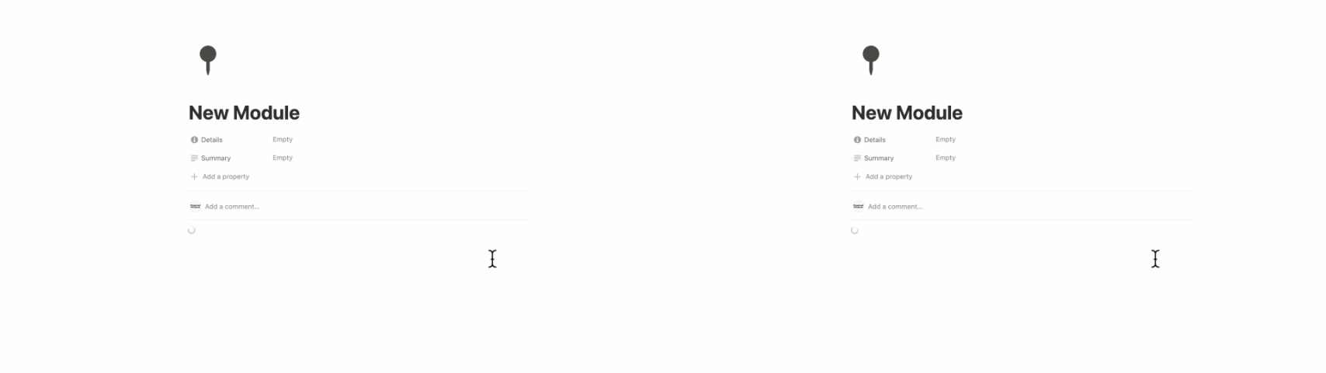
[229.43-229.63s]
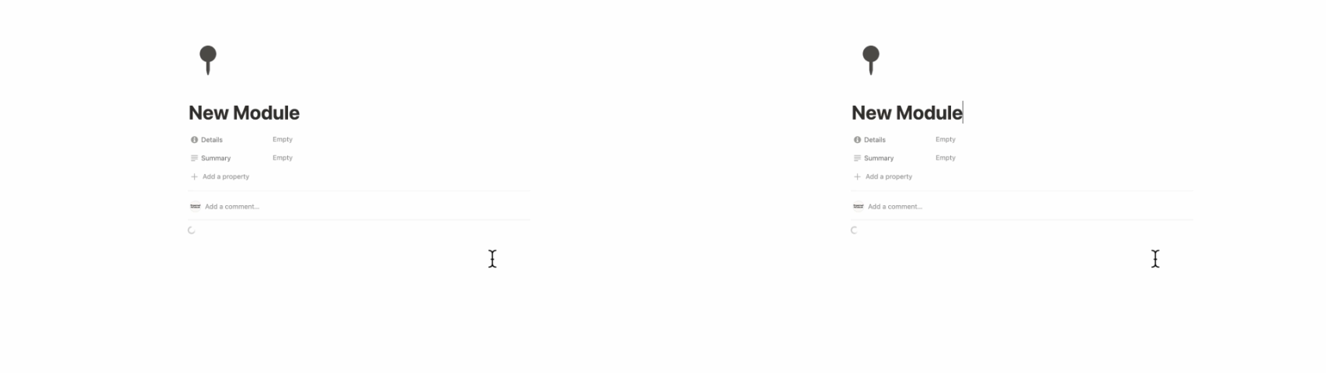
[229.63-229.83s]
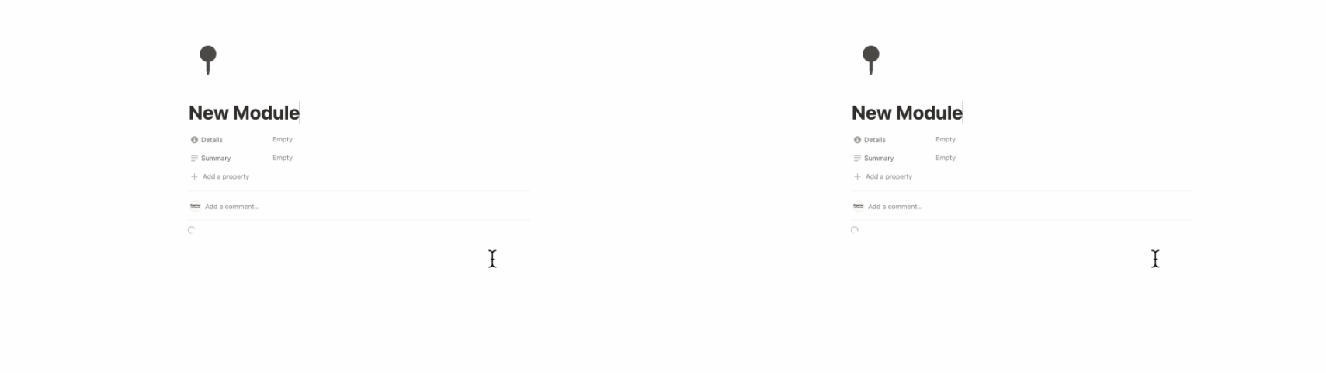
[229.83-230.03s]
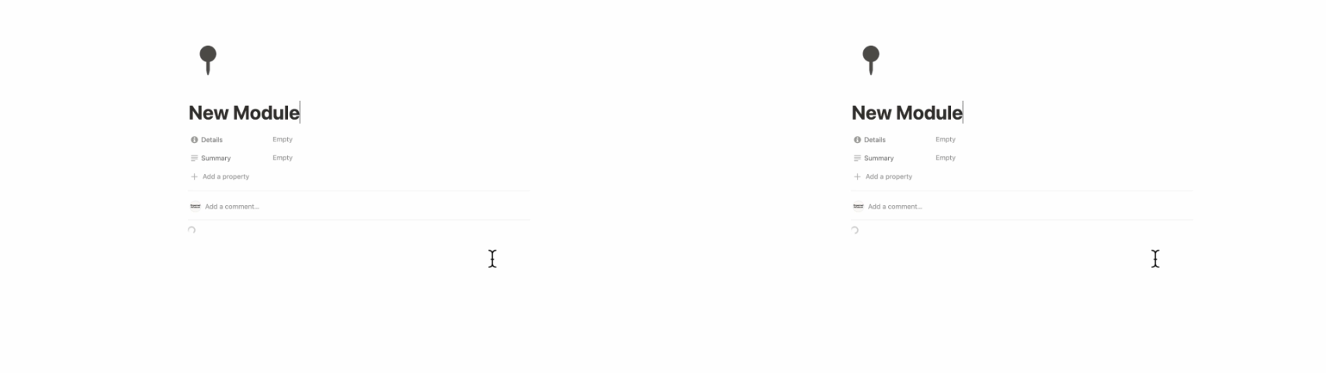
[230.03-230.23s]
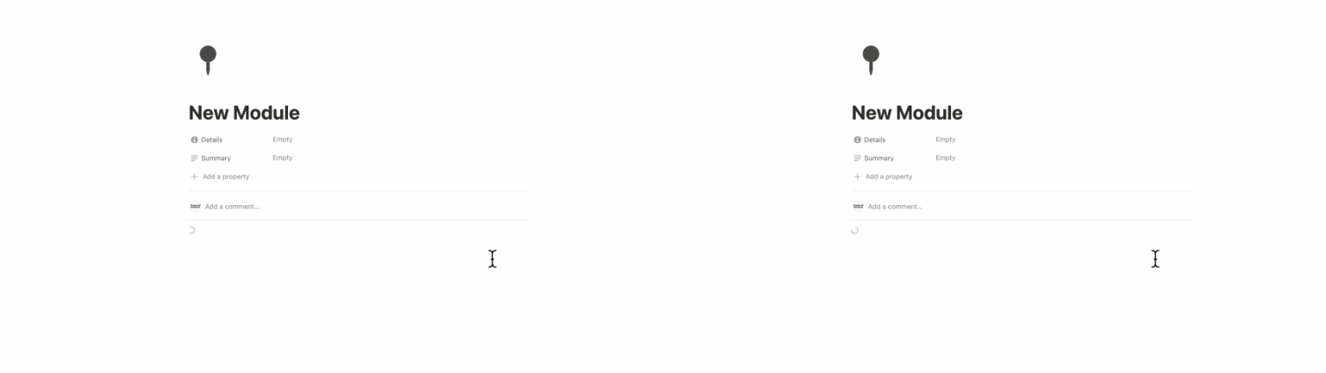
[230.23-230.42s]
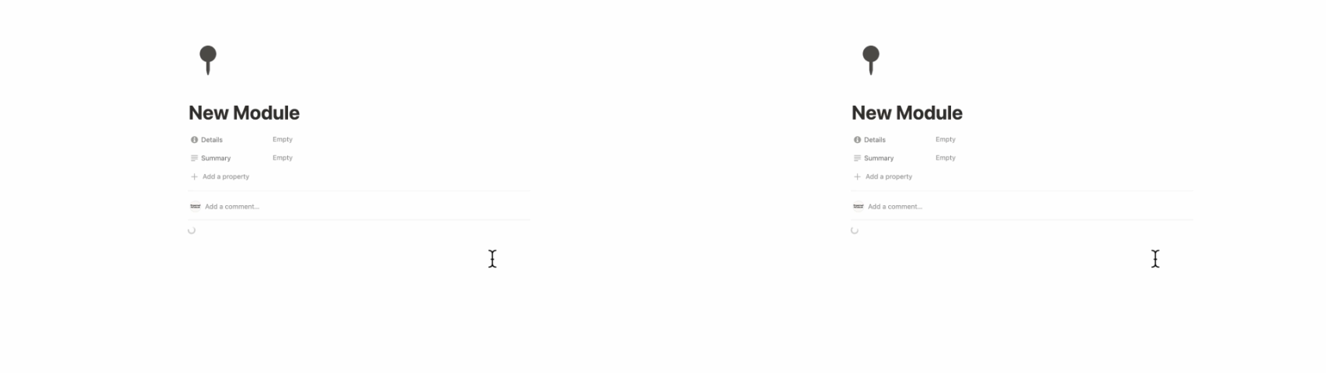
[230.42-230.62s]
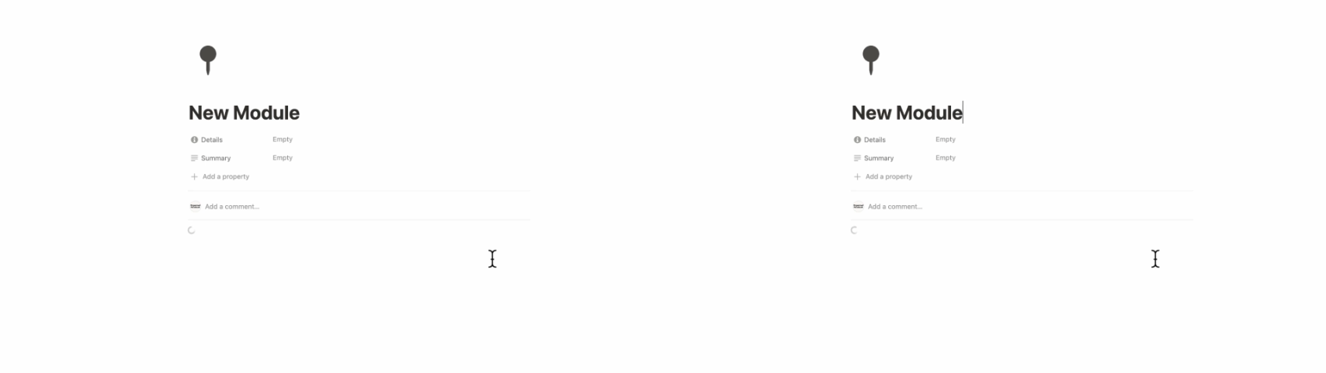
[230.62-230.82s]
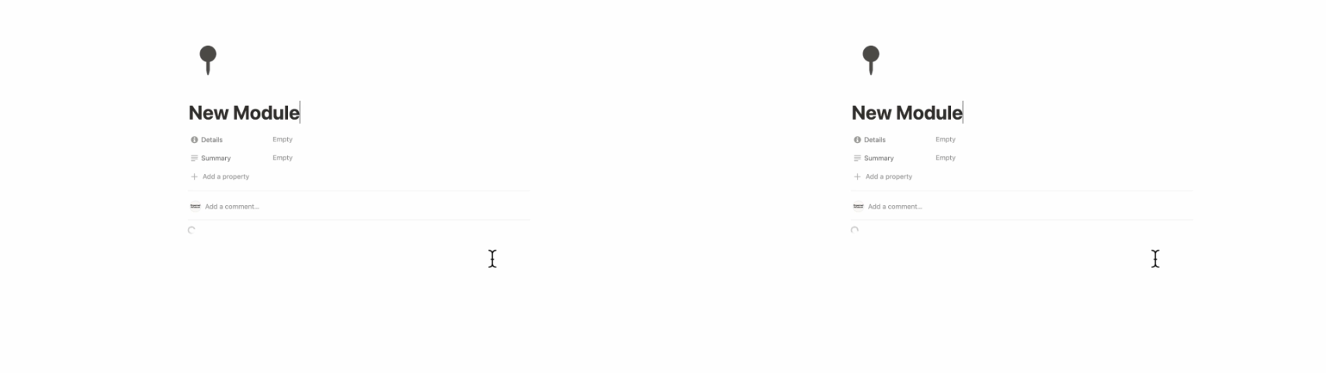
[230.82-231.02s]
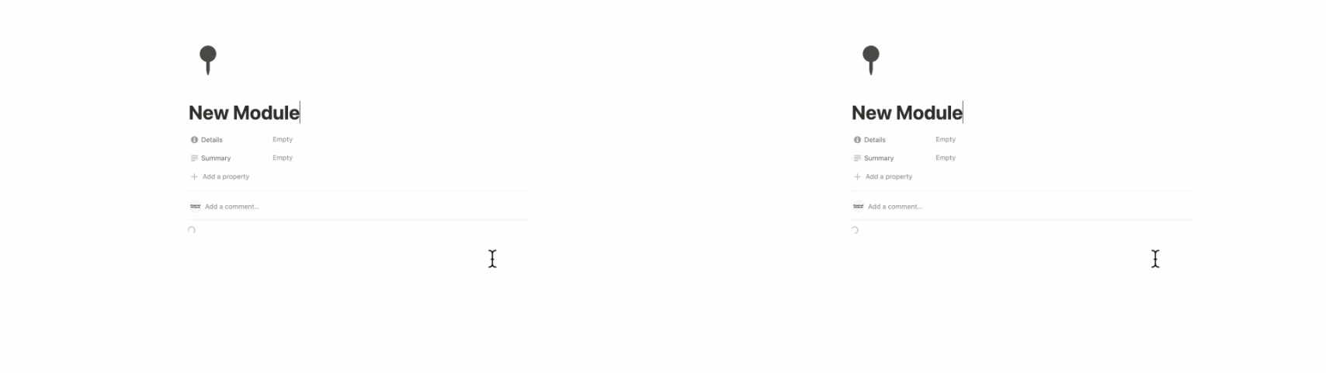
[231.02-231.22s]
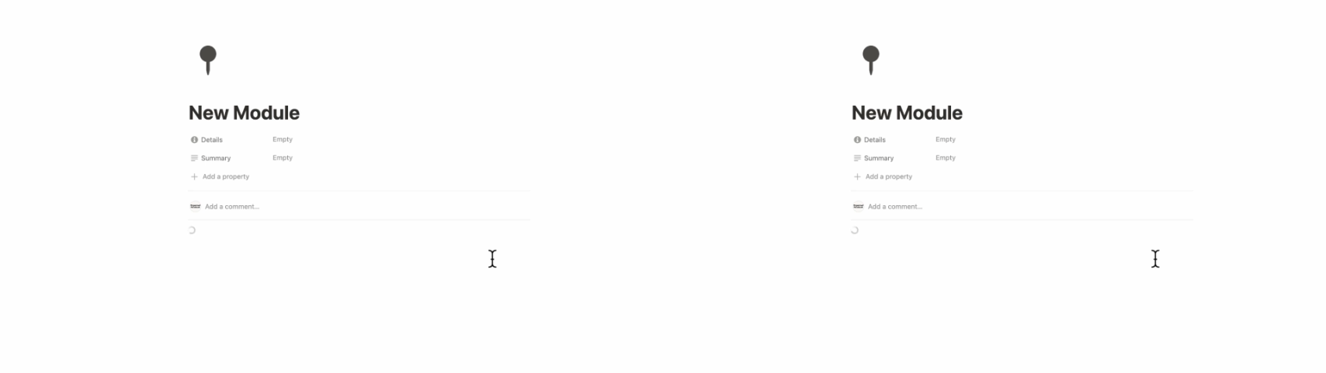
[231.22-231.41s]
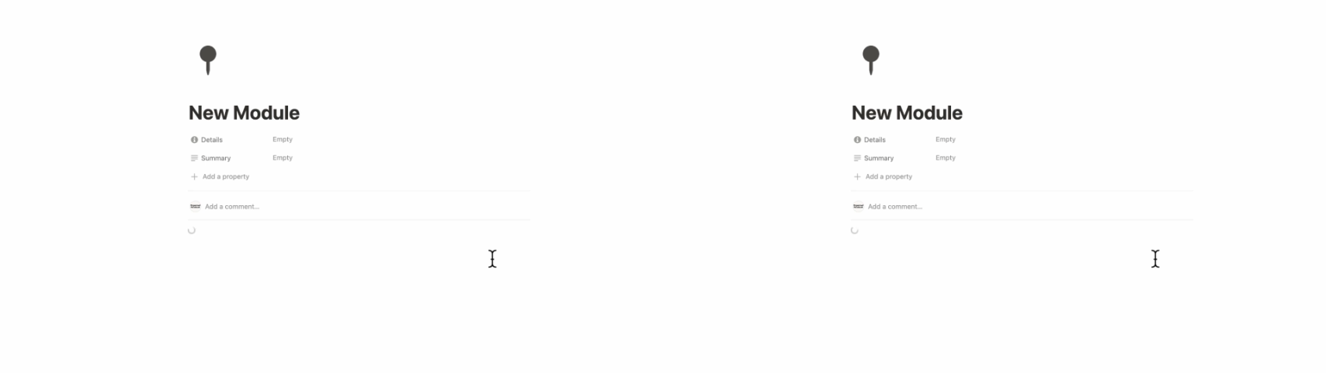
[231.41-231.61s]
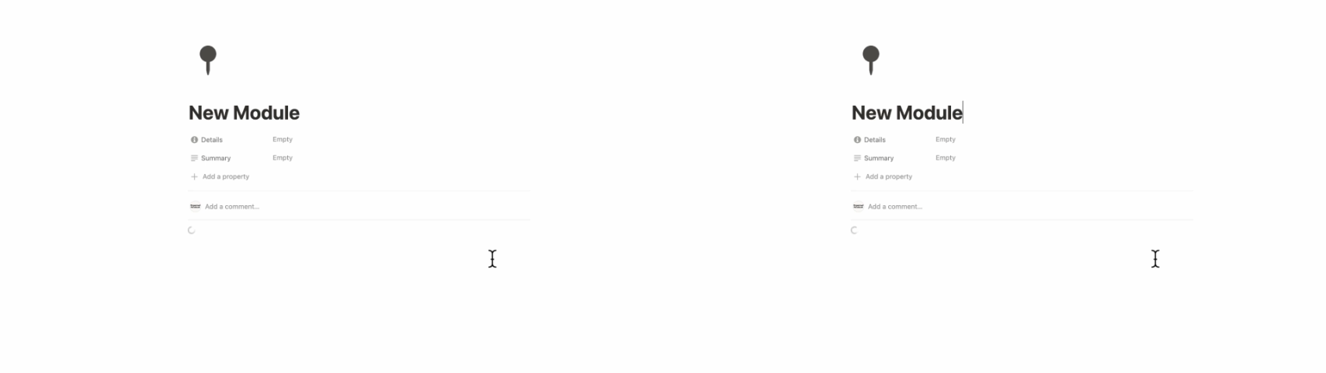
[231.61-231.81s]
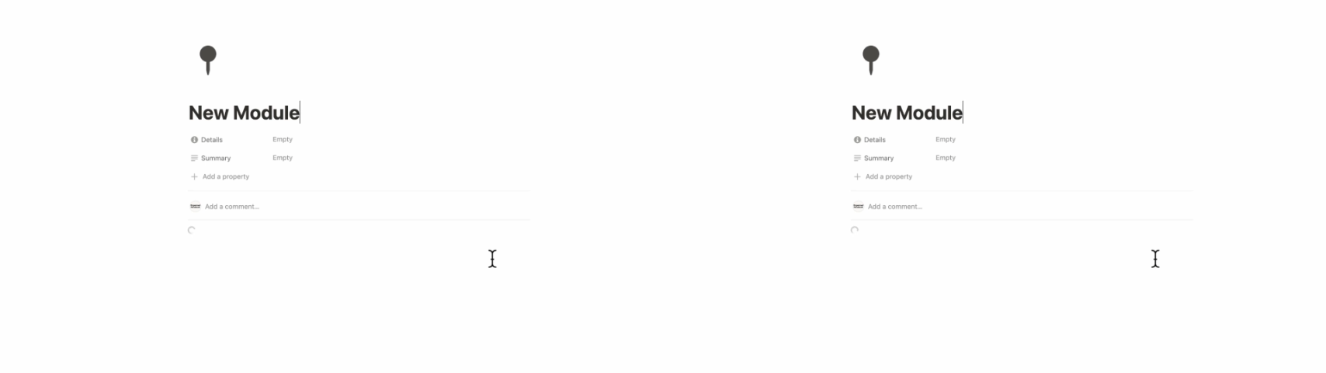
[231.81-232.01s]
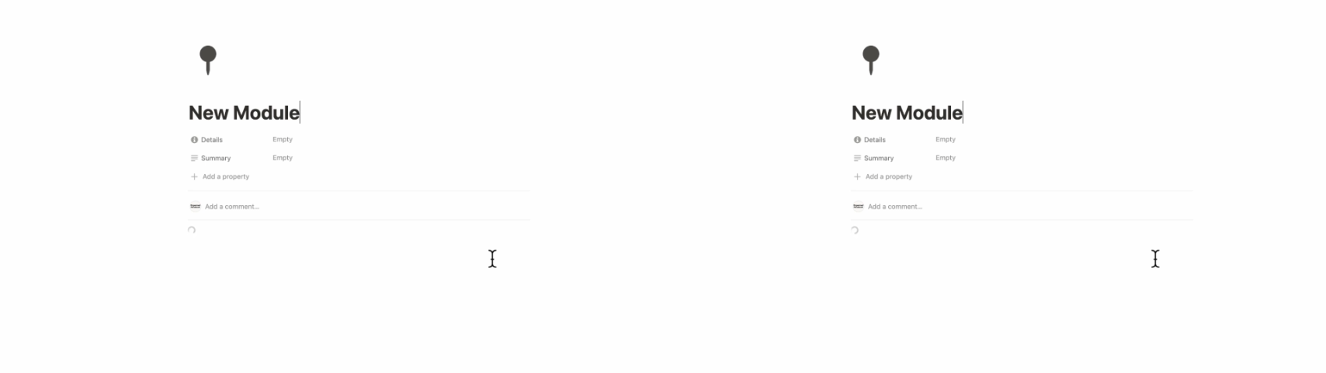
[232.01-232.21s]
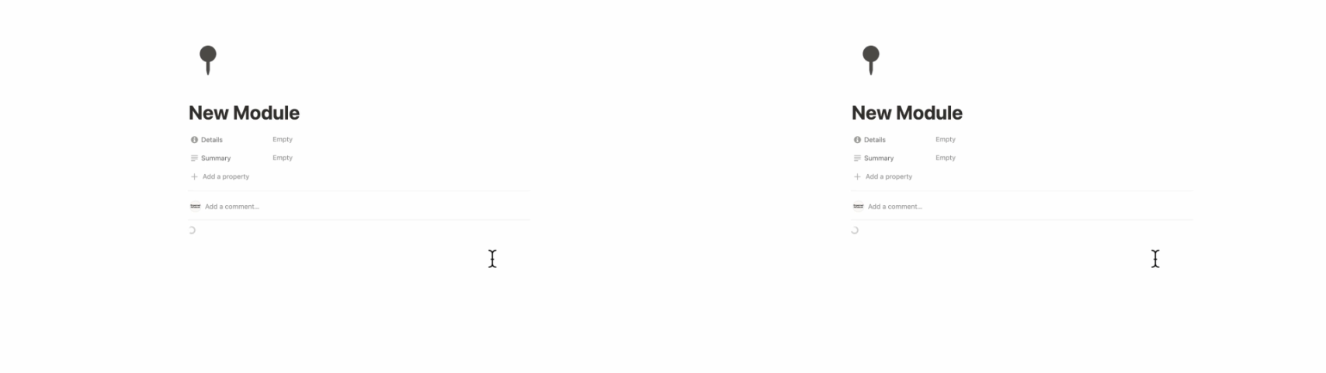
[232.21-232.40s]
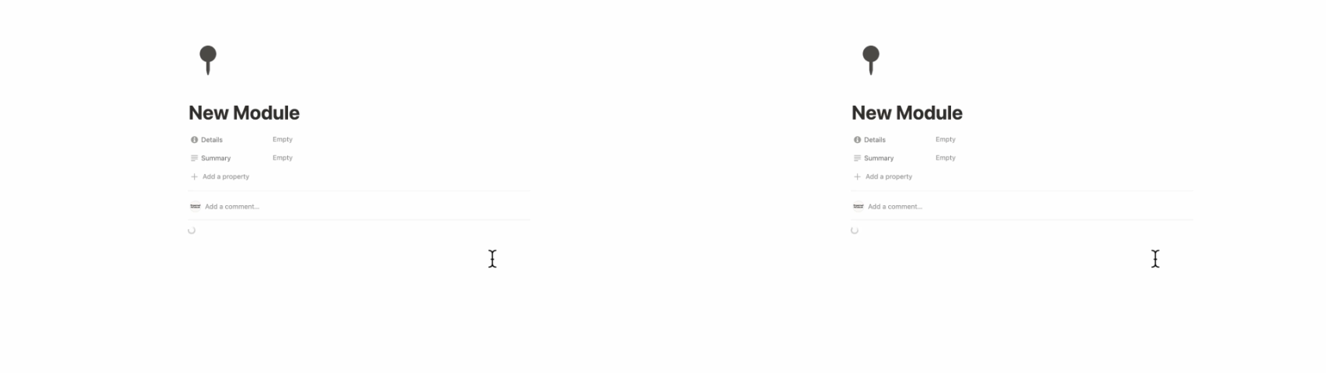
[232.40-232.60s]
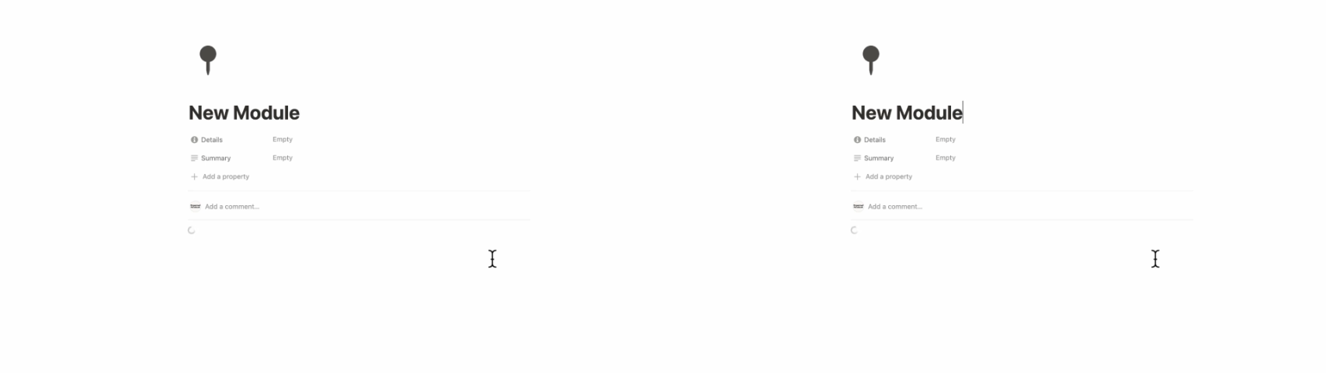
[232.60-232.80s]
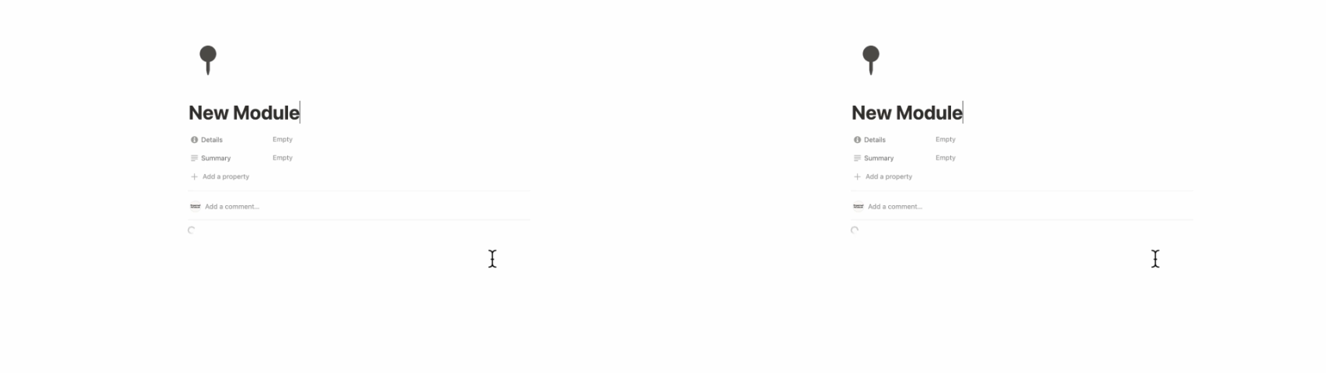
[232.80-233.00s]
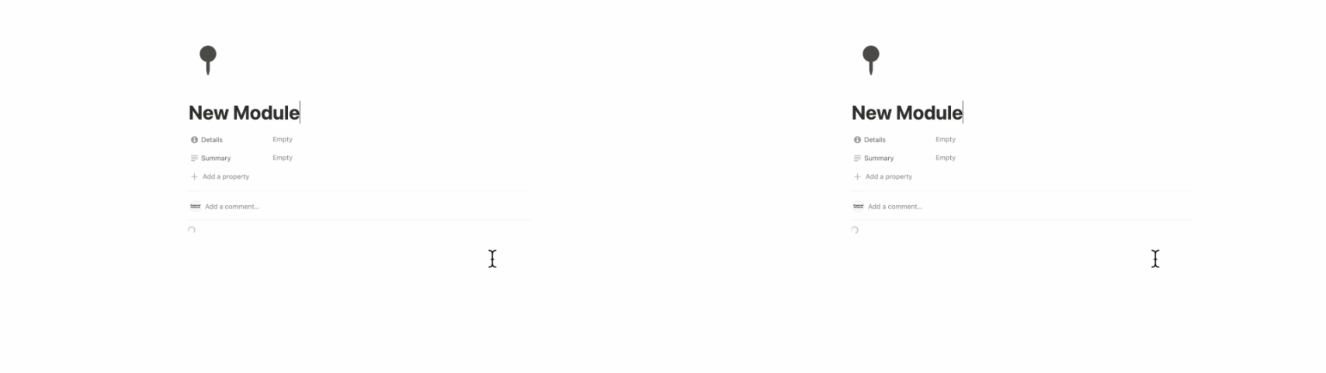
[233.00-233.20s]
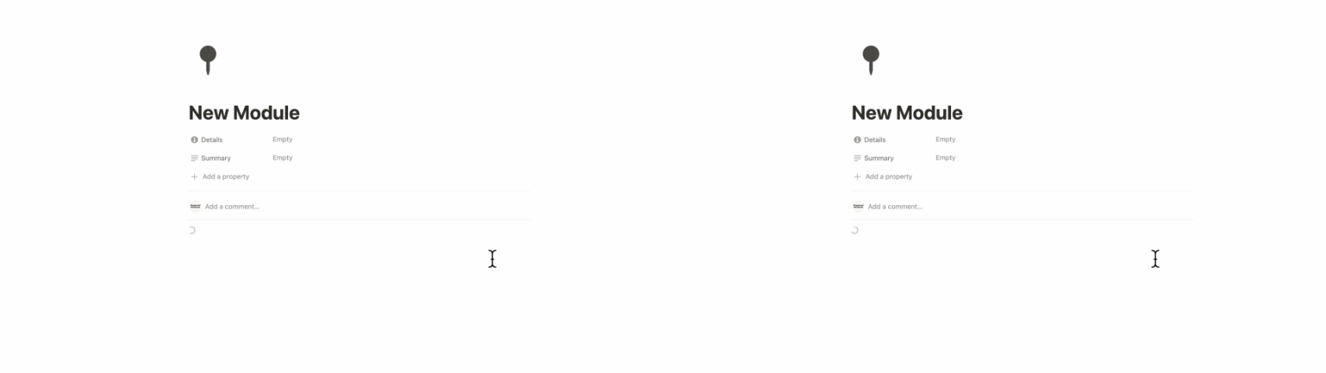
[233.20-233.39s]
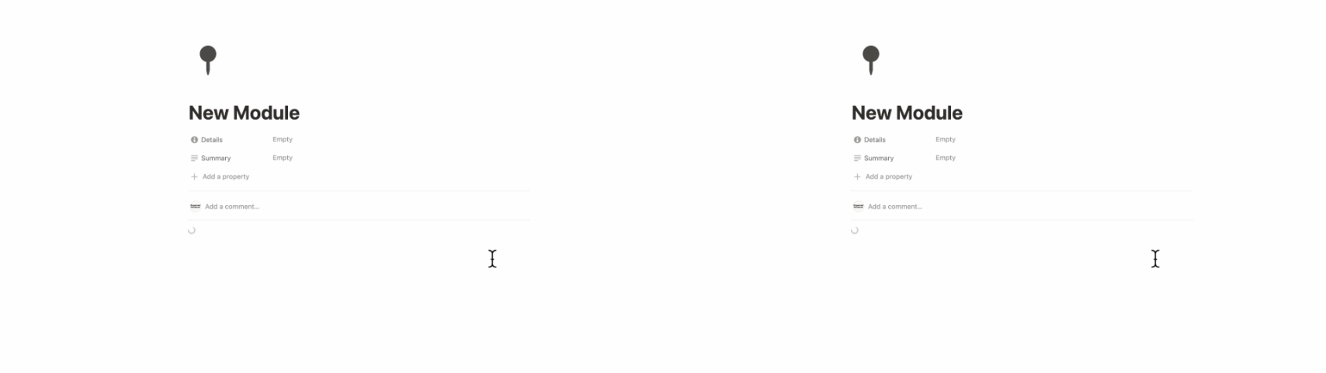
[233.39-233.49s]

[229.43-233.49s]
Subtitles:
[unreadable: no face in view]